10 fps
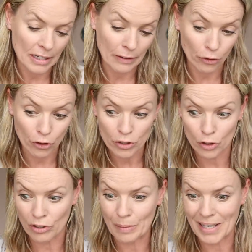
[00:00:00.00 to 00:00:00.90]
And if you're
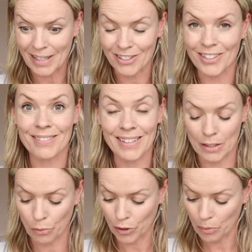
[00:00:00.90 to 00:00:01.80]
using cream textures,
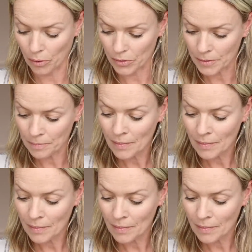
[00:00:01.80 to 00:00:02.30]
that's what you want.